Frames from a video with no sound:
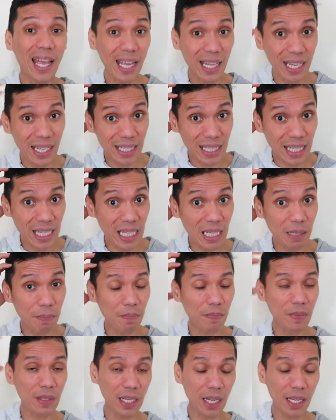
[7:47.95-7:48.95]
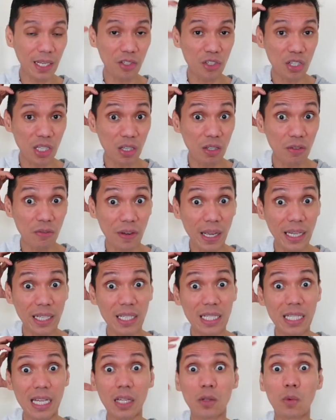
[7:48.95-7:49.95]
and then keep the energy confined
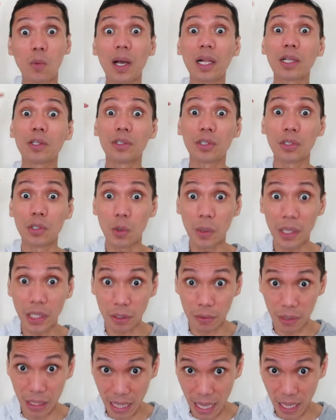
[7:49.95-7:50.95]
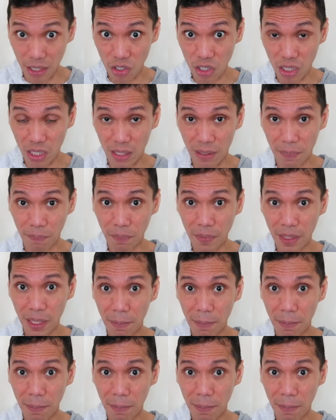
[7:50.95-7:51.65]
inside while you're doing your attention.